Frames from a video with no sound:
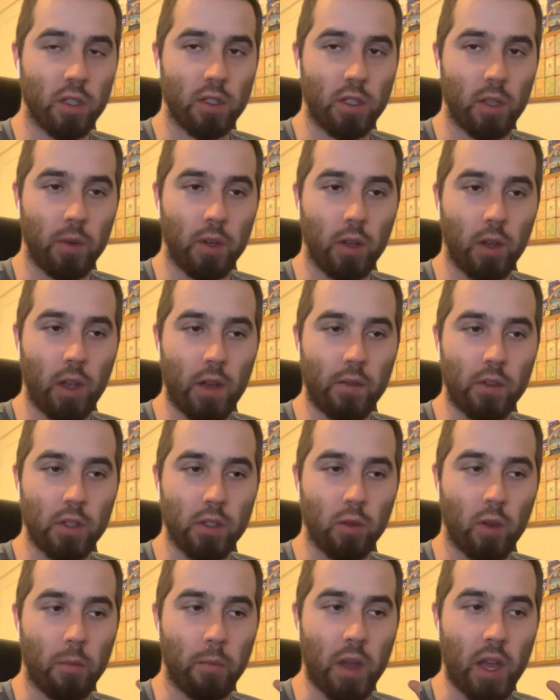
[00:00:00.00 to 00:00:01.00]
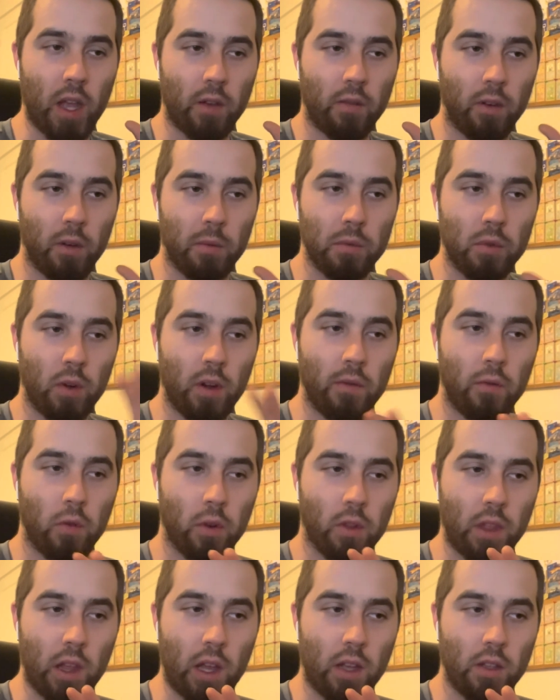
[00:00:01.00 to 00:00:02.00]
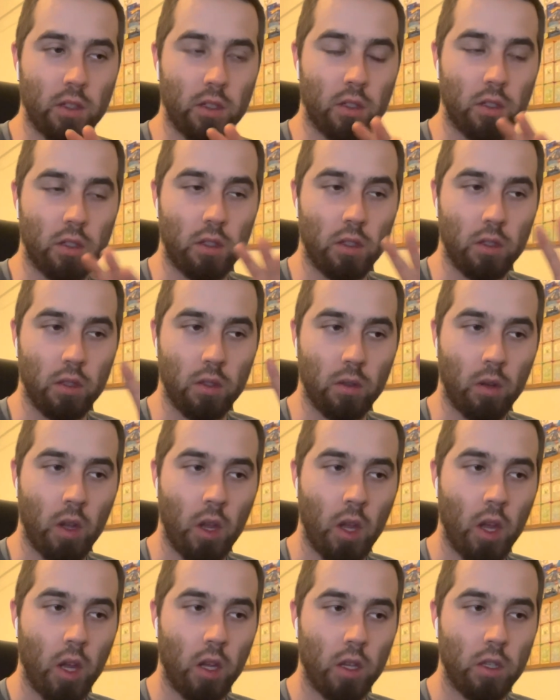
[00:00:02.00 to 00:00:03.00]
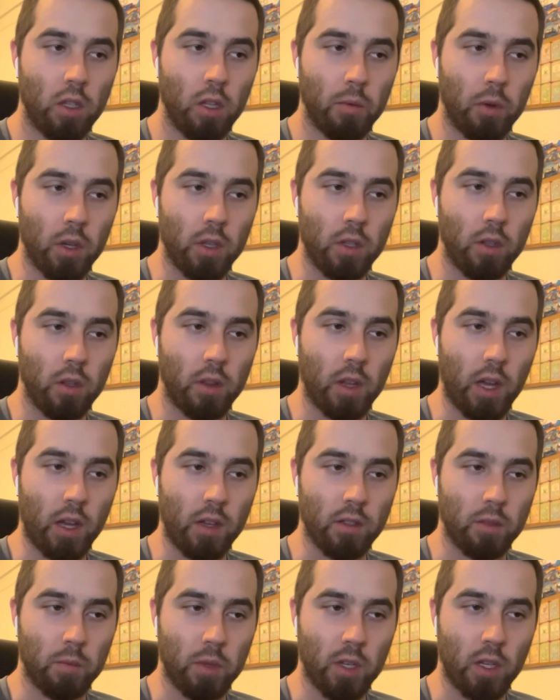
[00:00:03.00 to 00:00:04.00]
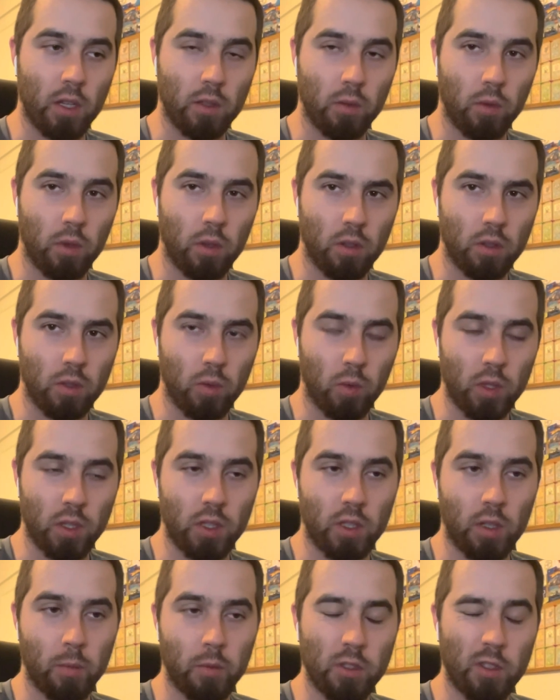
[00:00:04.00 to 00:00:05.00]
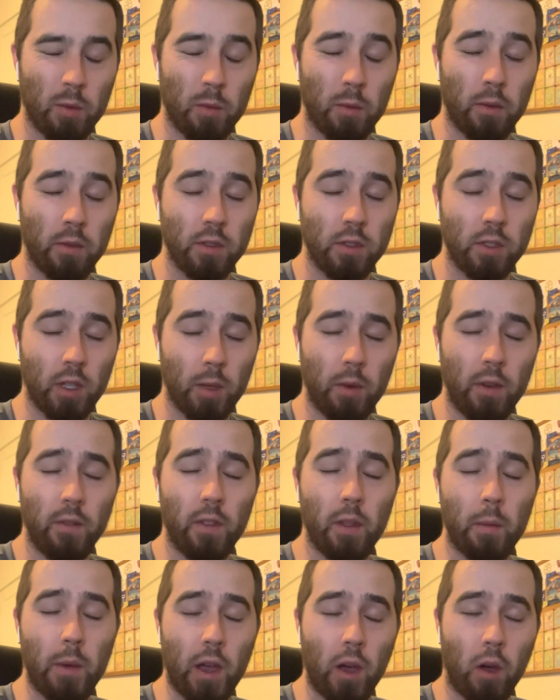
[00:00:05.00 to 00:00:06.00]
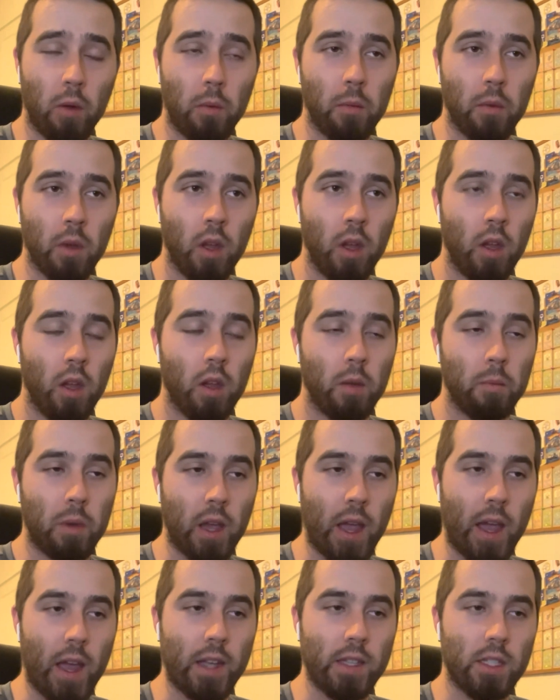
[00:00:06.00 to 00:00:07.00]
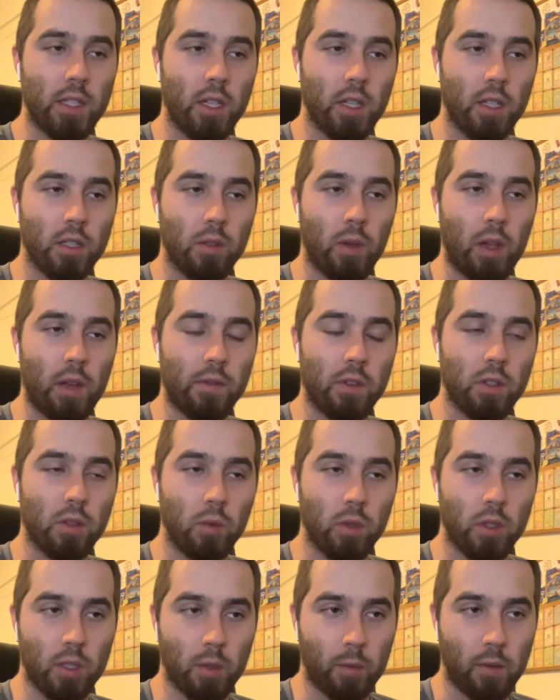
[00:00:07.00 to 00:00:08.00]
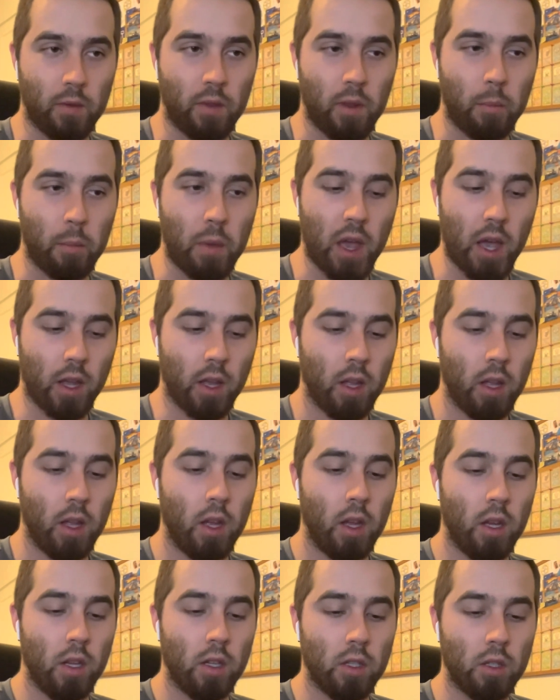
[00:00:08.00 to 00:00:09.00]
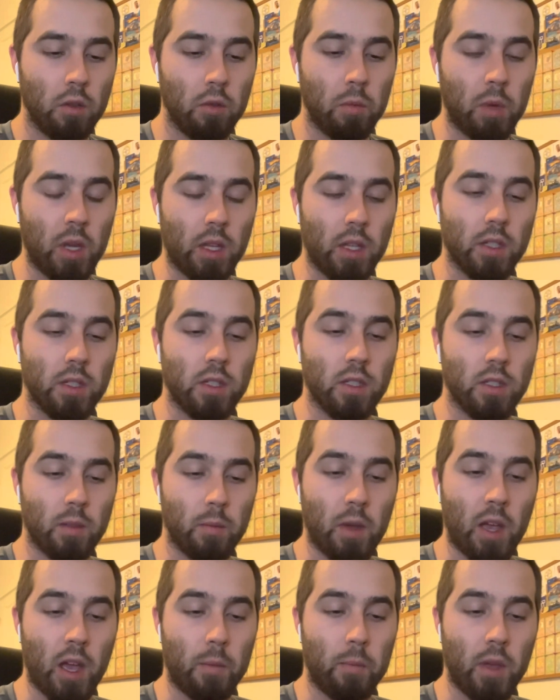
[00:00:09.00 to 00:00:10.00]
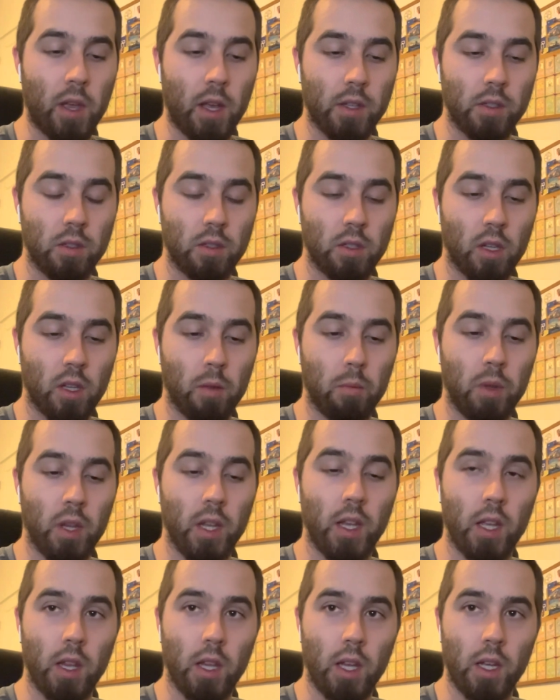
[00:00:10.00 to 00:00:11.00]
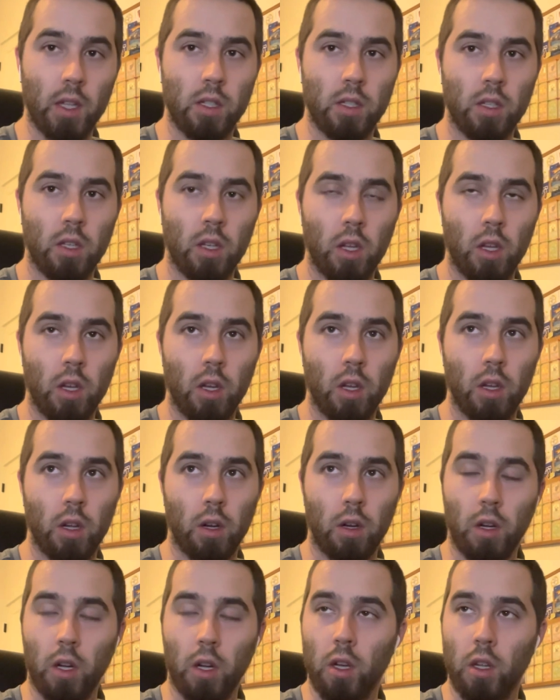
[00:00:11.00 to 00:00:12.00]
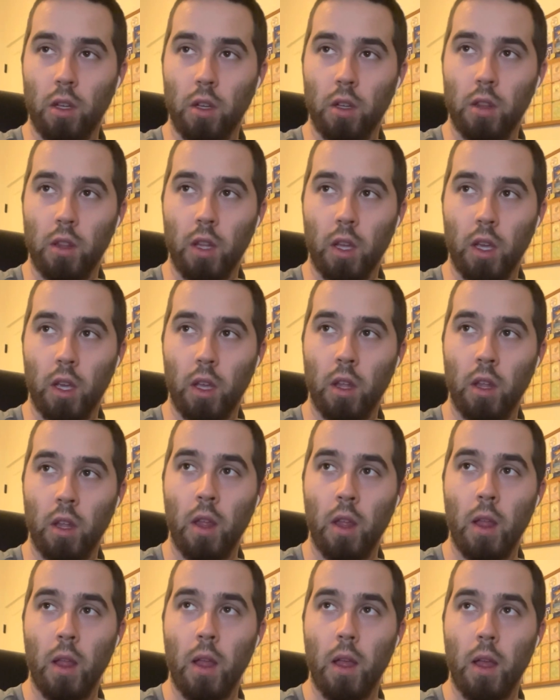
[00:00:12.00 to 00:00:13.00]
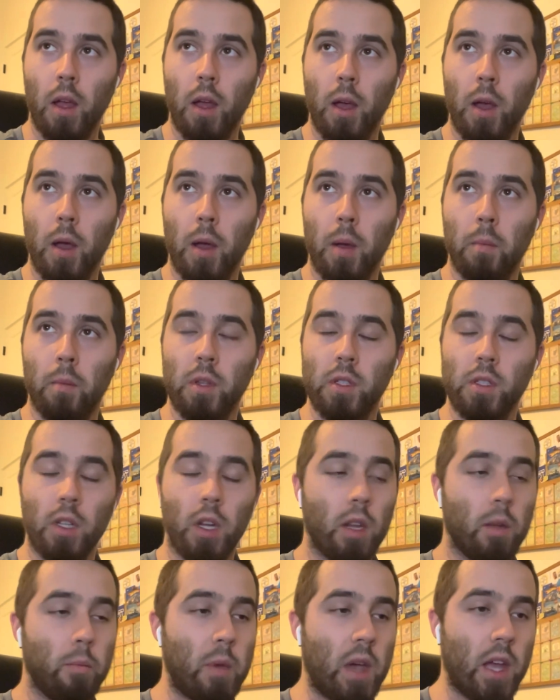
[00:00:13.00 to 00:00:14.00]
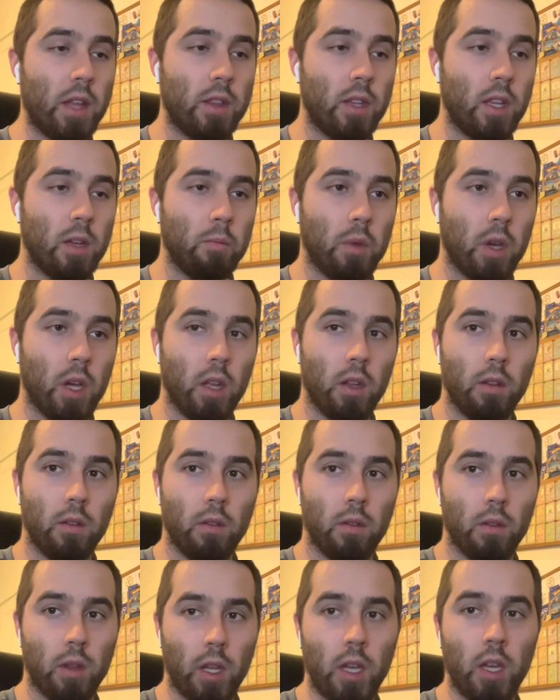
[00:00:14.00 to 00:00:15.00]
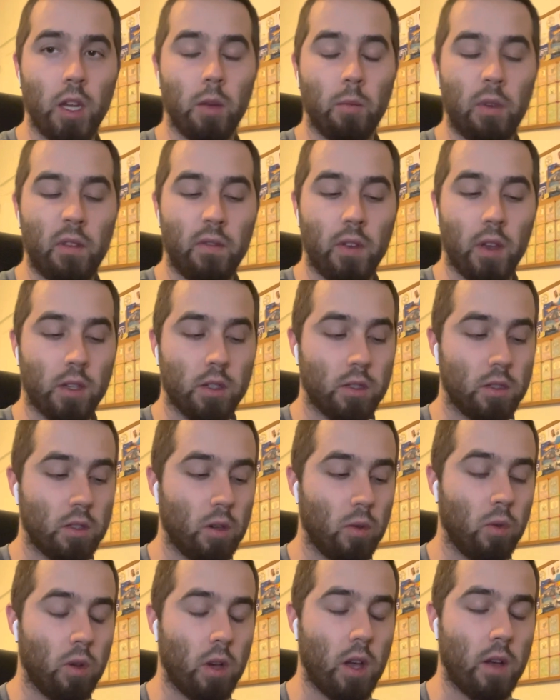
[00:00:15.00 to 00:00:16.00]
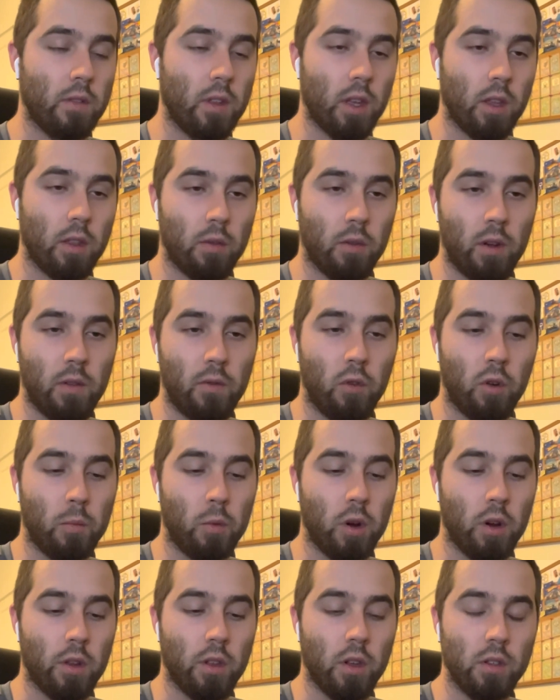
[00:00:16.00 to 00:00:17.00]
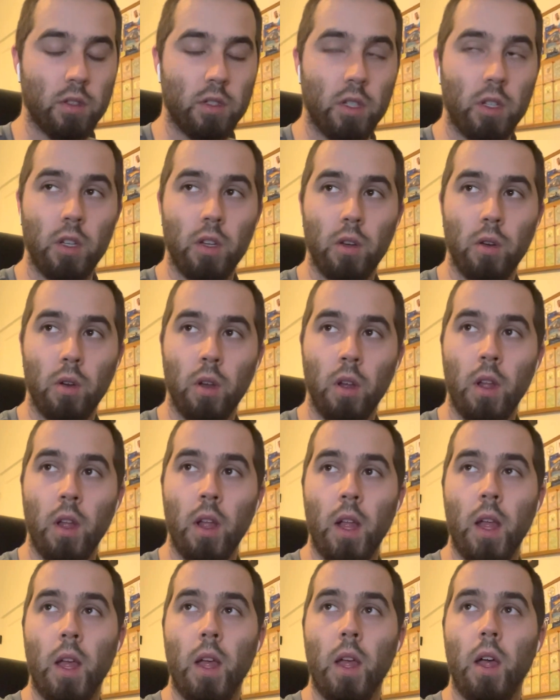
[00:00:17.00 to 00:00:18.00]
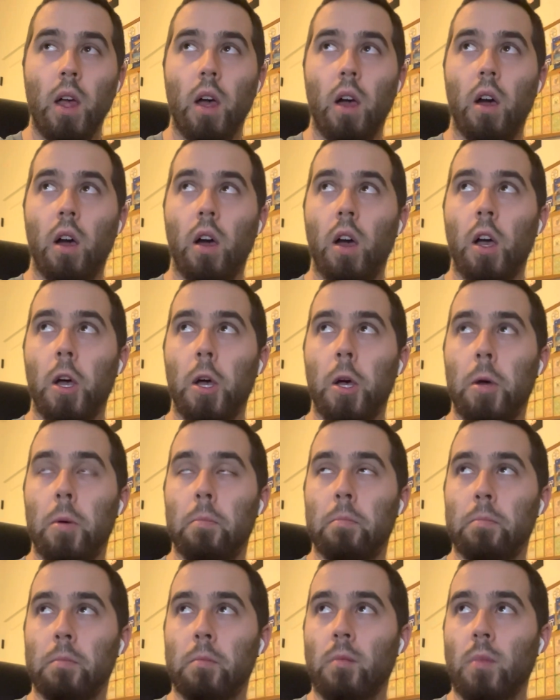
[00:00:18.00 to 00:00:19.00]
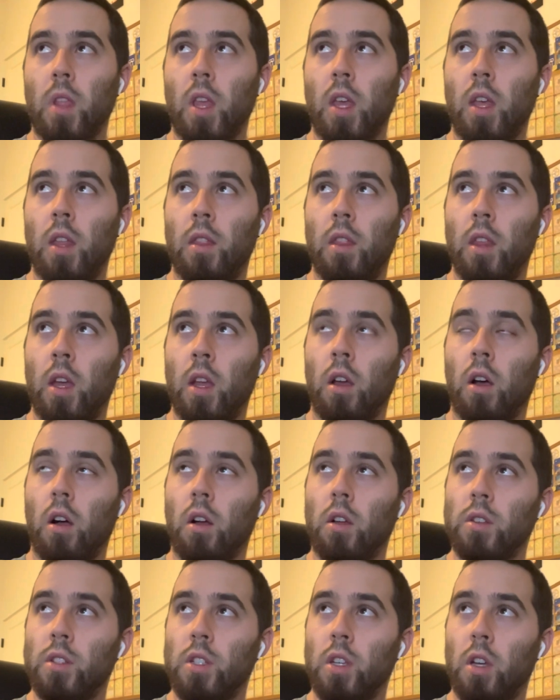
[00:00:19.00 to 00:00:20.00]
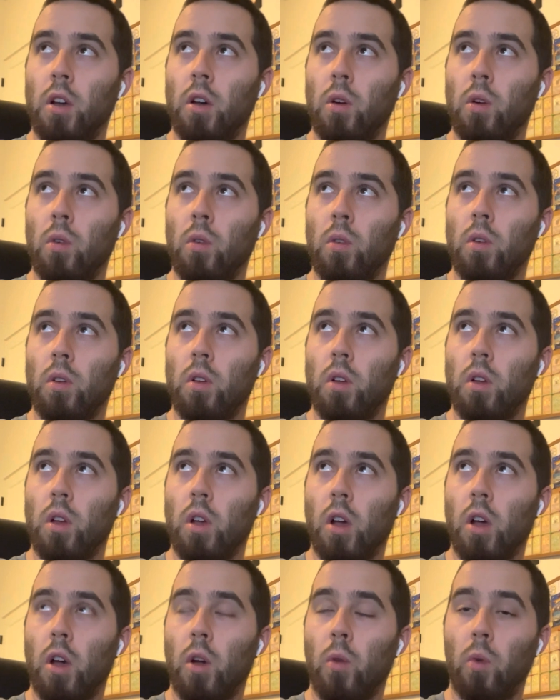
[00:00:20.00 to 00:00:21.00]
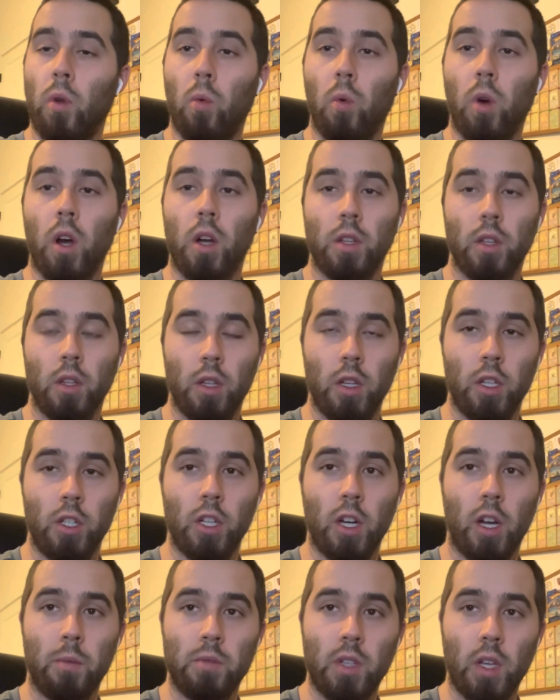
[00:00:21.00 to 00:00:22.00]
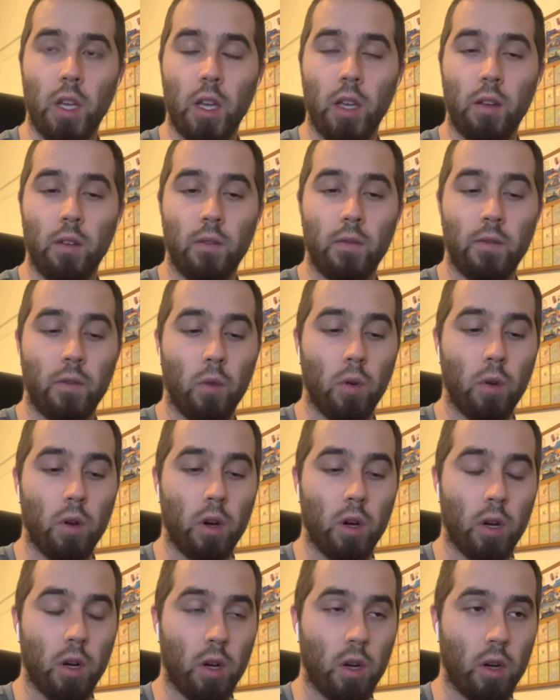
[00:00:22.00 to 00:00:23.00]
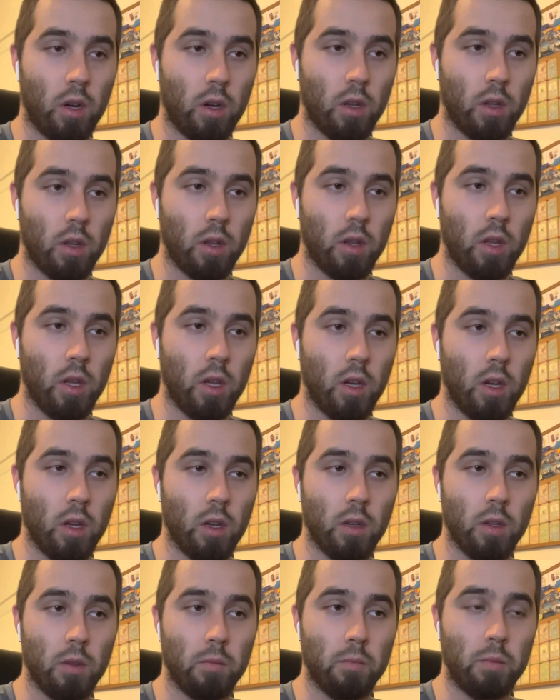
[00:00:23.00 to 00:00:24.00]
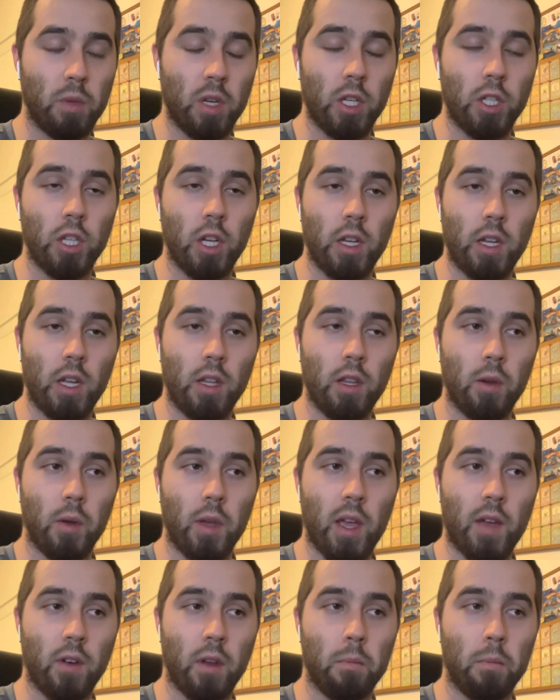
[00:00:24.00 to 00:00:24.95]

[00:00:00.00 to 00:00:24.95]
that we do have to swap back from 24,000 to 2,200 because we switched some of them out by accident, so we have to switch some of them back to make the system happy. As you saw, the blinking lights are not a good thing. It's not a bad thing, but they need to be fixed, so we'll have like three or four more of those to do. And then also we walked the job site for the big shutdown that we have on